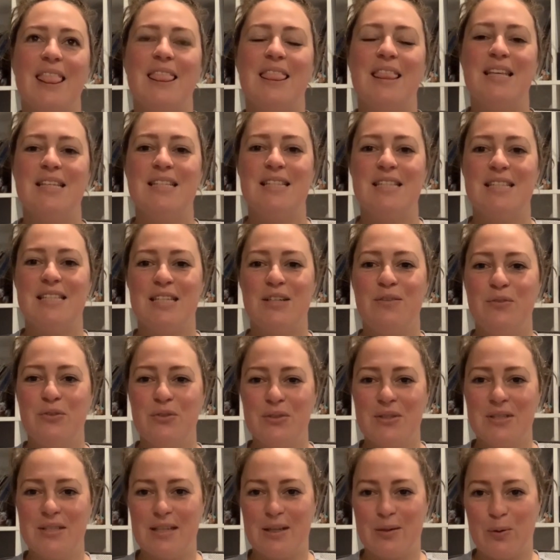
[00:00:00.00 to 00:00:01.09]
the
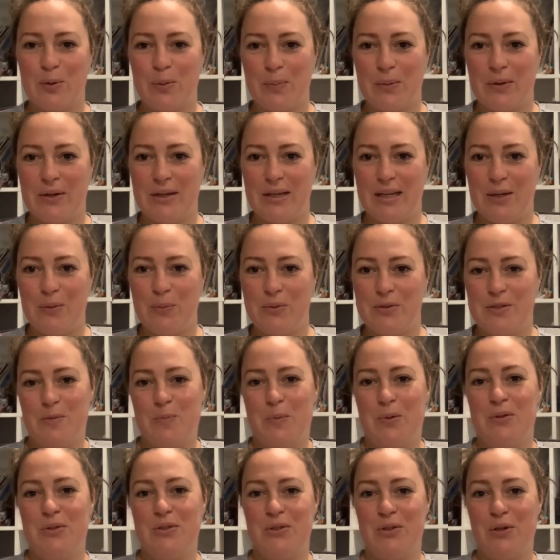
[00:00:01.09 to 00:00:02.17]
civil ceremony was
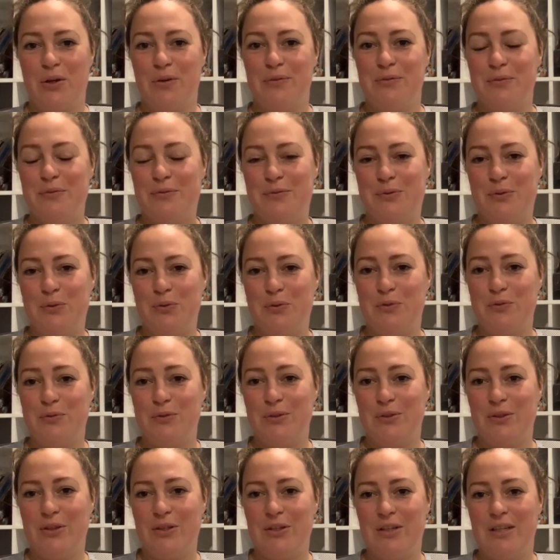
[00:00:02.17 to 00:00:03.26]
supposed to go from 4 to
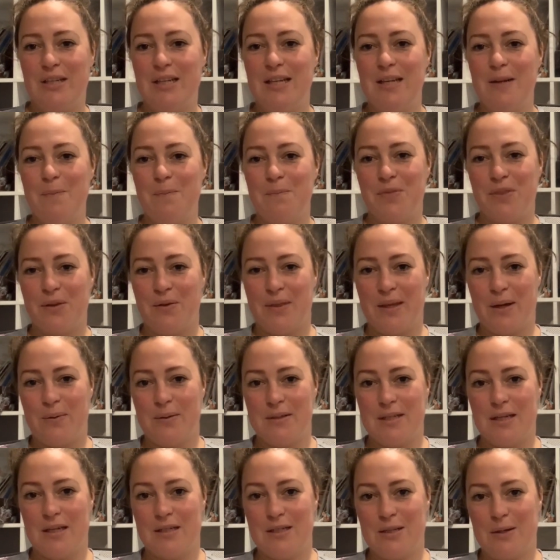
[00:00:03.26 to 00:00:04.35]
4:30. Well, that
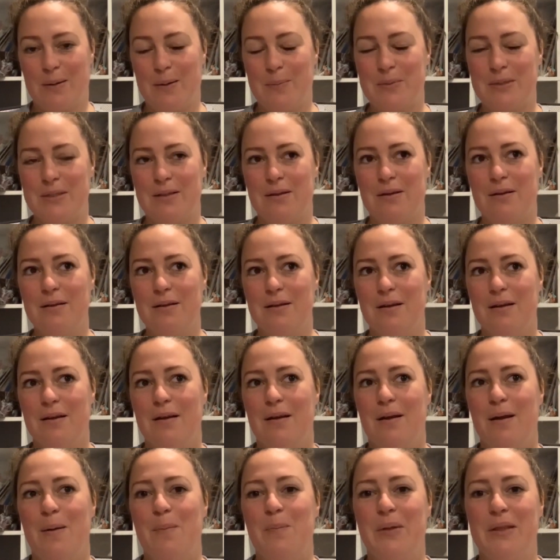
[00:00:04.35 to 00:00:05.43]
was our time slot.
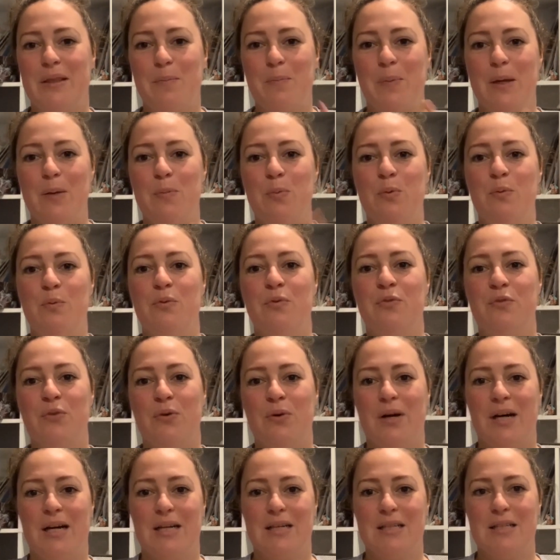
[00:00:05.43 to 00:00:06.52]
But the people
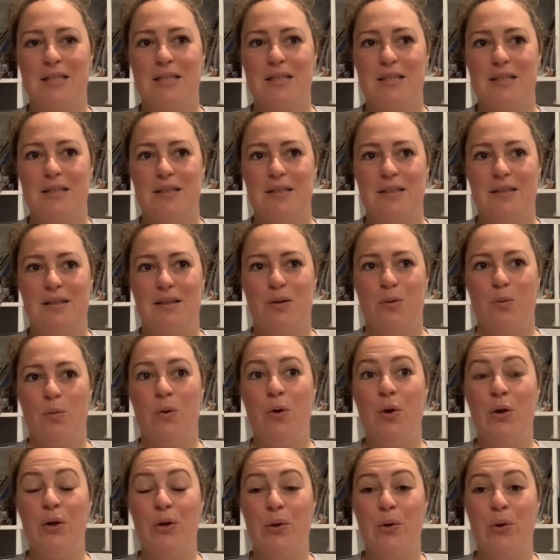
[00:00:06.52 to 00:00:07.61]
before us
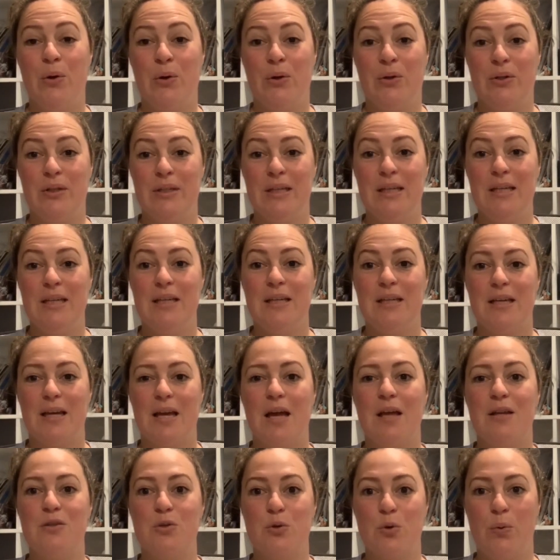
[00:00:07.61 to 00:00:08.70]
were early
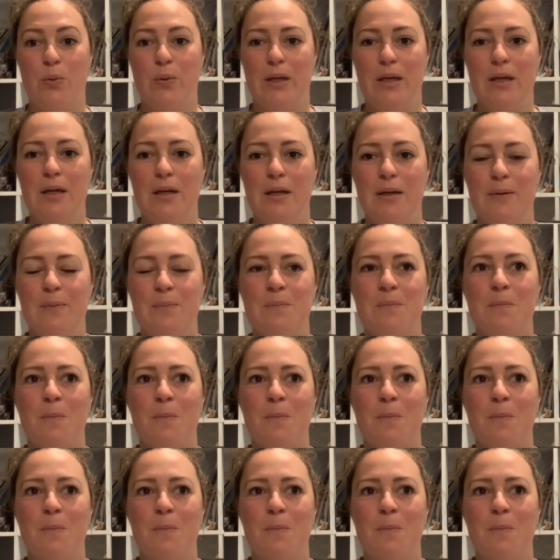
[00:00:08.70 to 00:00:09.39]
and quick.